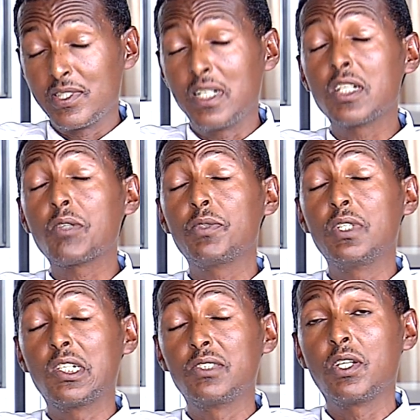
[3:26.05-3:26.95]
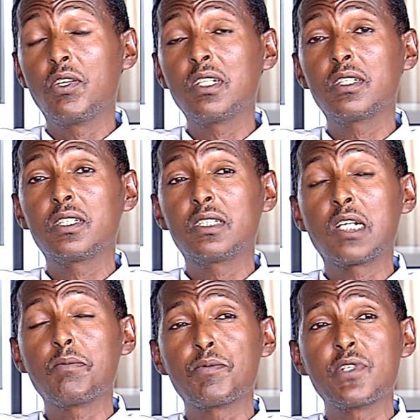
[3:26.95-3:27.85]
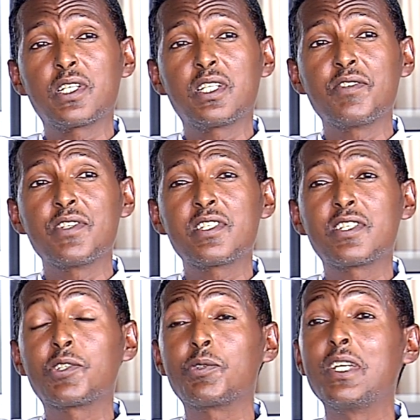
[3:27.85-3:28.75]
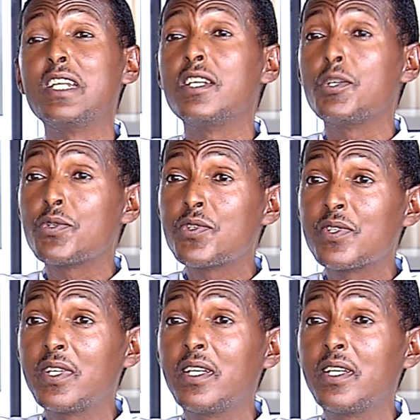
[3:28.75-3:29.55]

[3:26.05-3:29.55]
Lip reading: the long-term objective is to induce